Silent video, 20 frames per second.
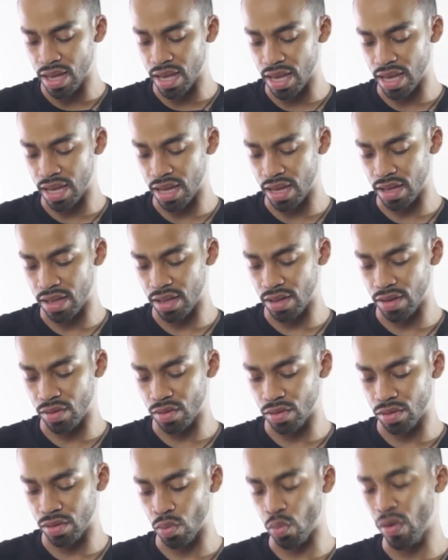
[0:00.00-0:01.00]

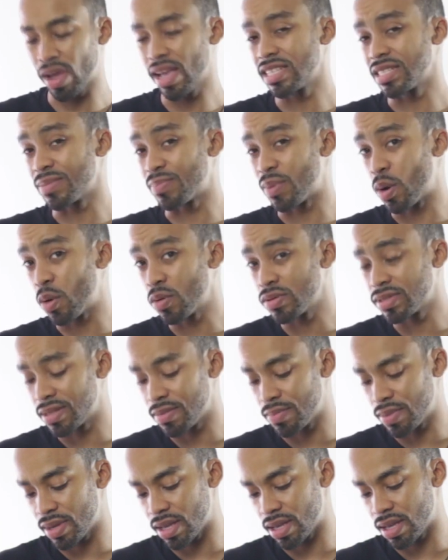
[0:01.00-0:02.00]
And the way it's supposed
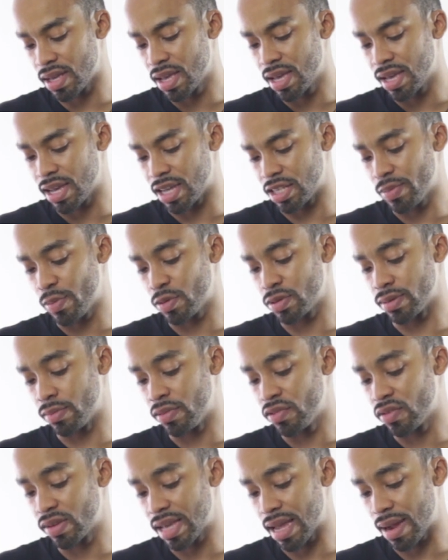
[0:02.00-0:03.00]
to be is you're supposed to
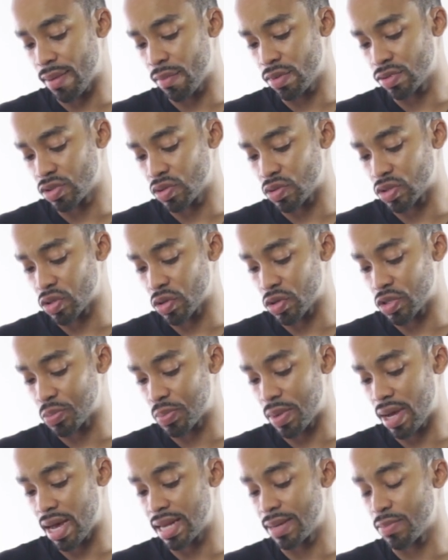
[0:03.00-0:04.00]
move your camera to a certain
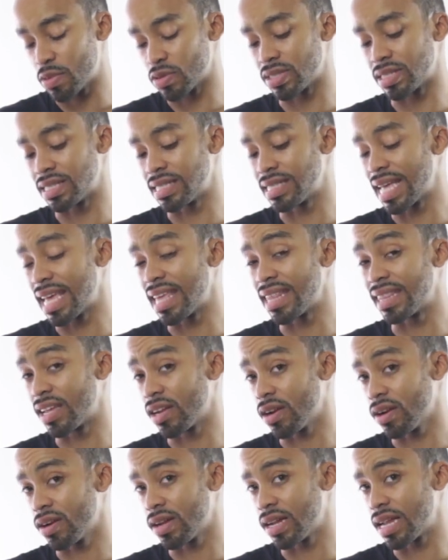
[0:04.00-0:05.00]
spot and it's supposed to stay
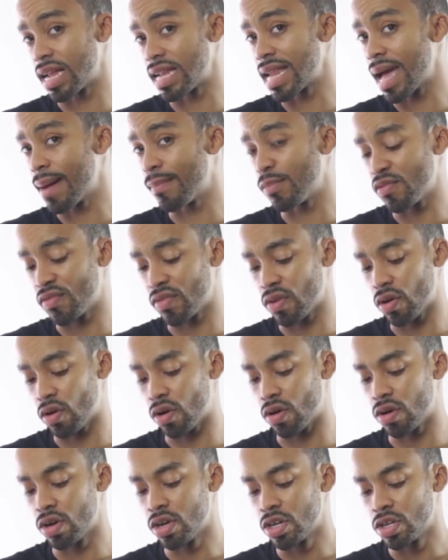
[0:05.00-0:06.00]
there and not move at
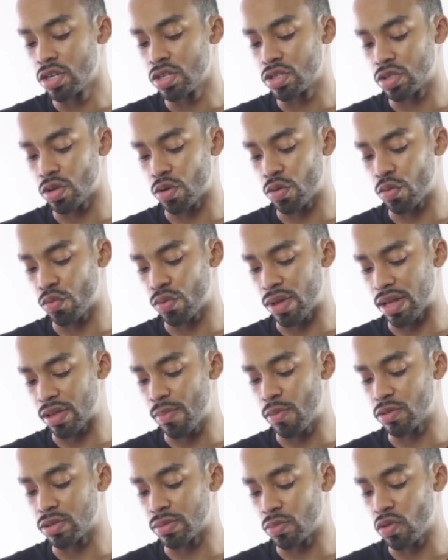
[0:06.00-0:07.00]
all. So like
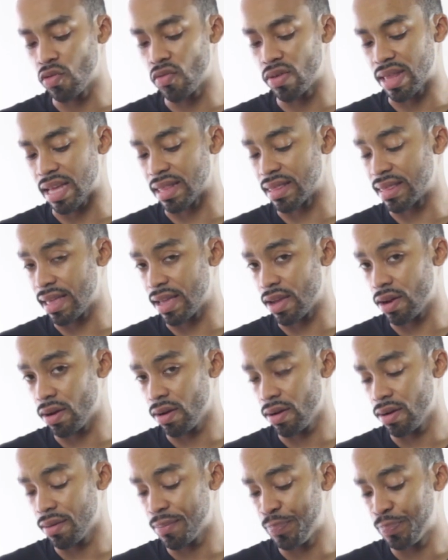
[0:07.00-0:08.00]
you're supposed to move it like
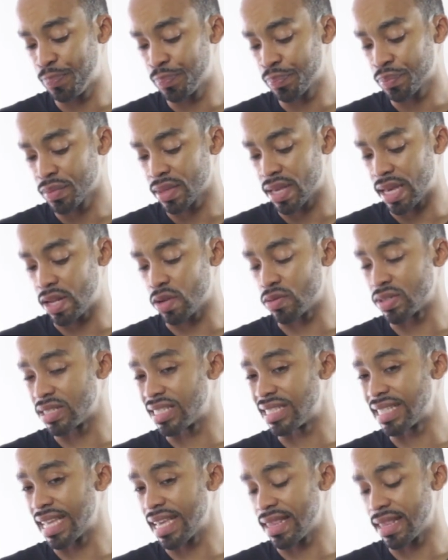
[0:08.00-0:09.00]
there and it'll
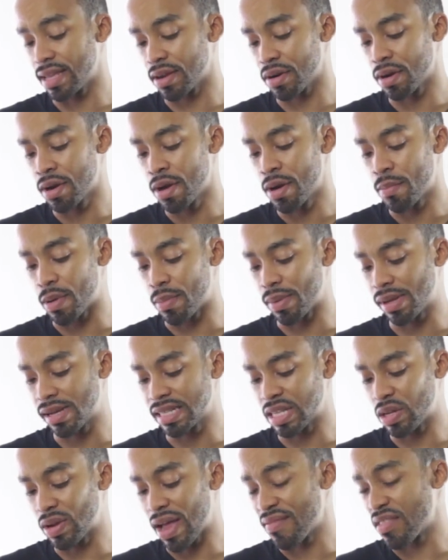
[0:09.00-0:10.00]
just stay there. But
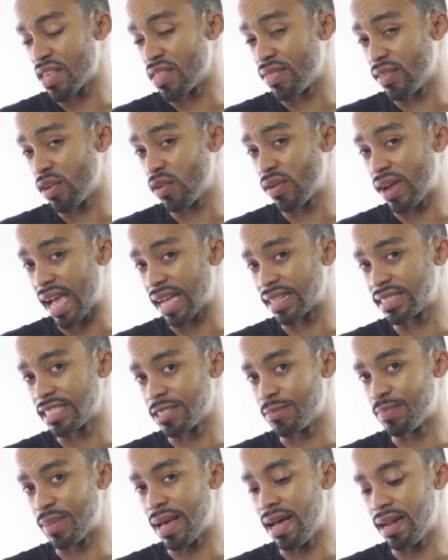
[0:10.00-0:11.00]
because I don't have the third
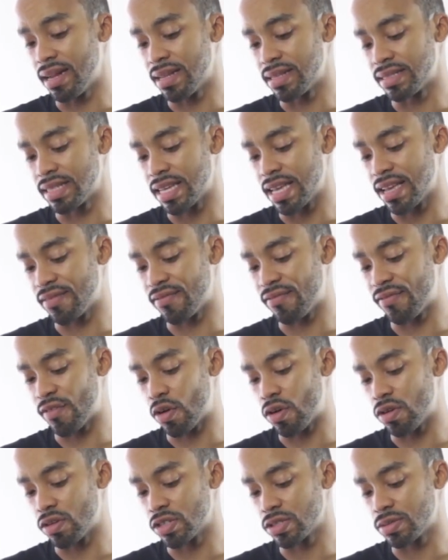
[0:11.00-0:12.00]
axis balanced, it
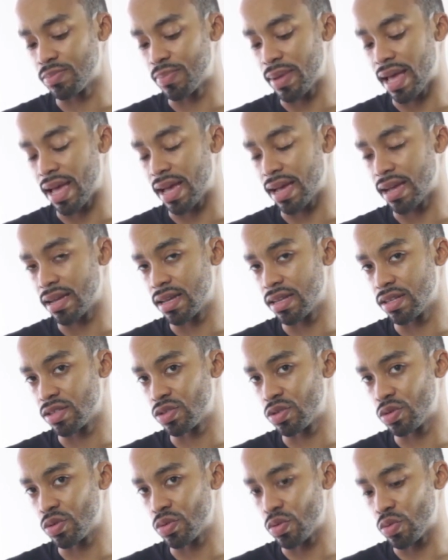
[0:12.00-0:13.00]
falls back
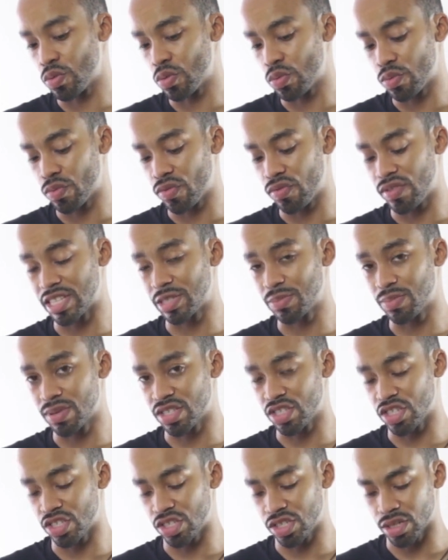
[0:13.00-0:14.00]
to this
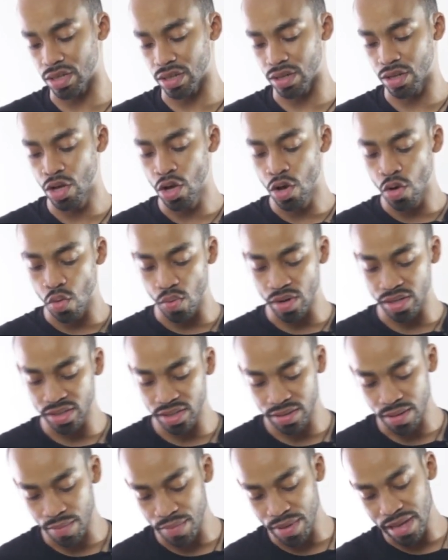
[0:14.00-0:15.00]
position.
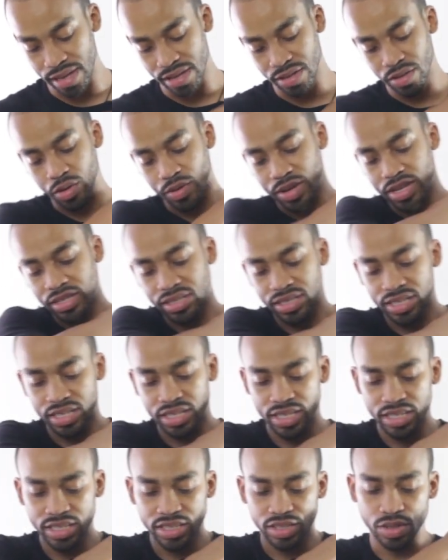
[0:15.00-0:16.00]
Which I mean, you know,
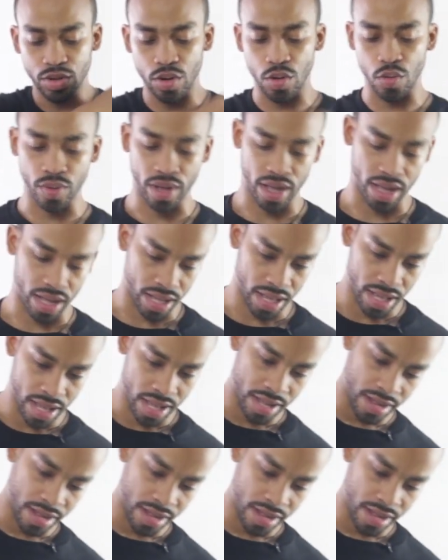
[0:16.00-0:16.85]
it's okay.